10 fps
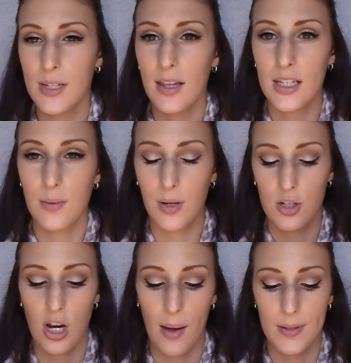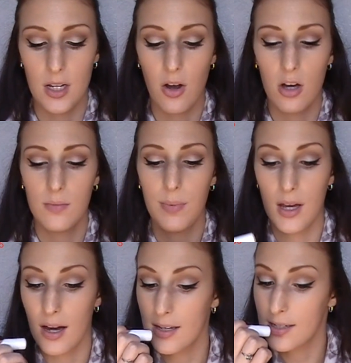I like to put a chapstick on
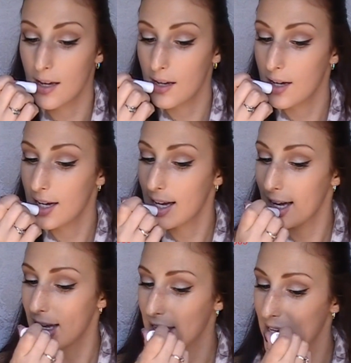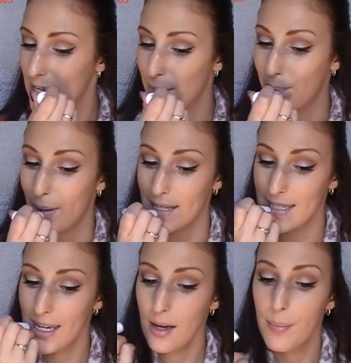because I can get
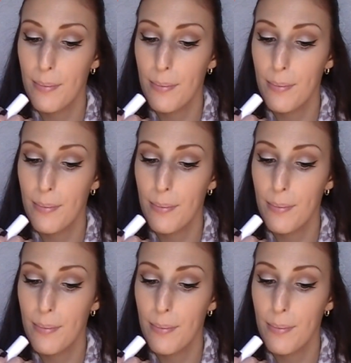messy